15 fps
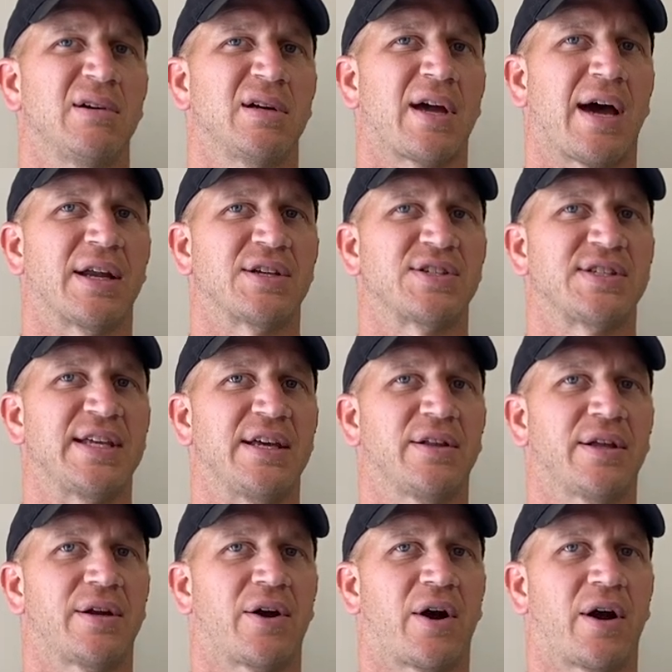kind of
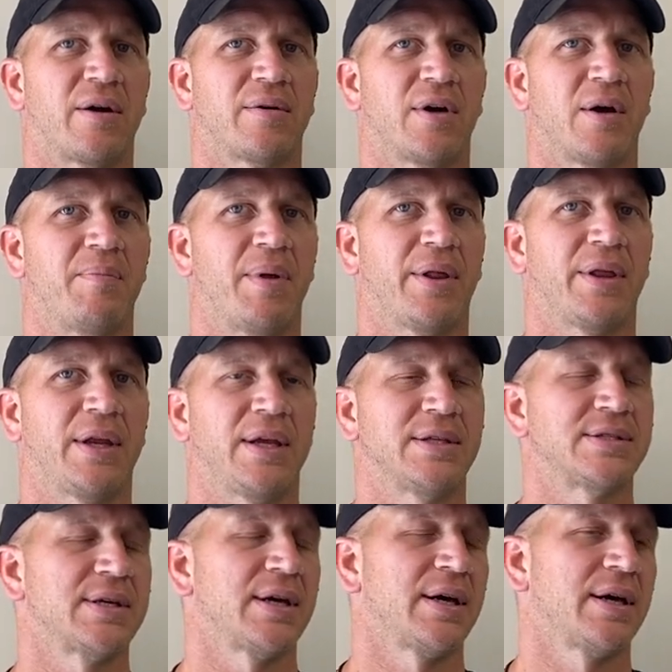stealing our ability
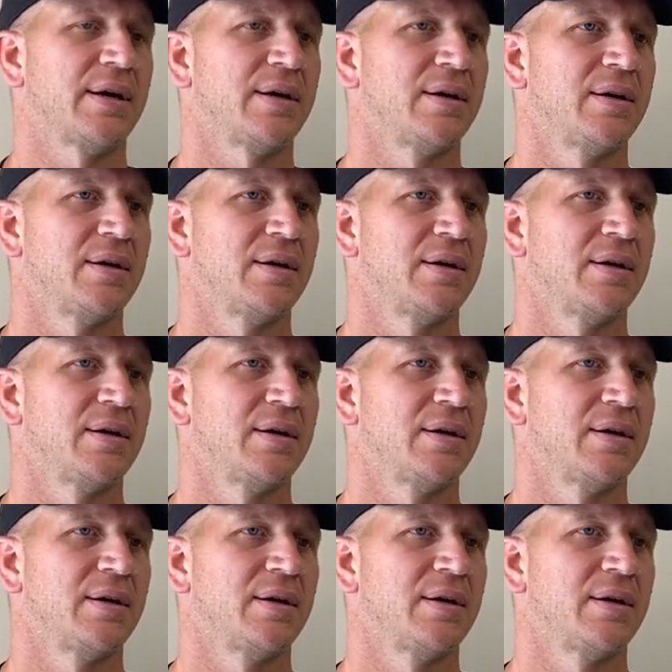to,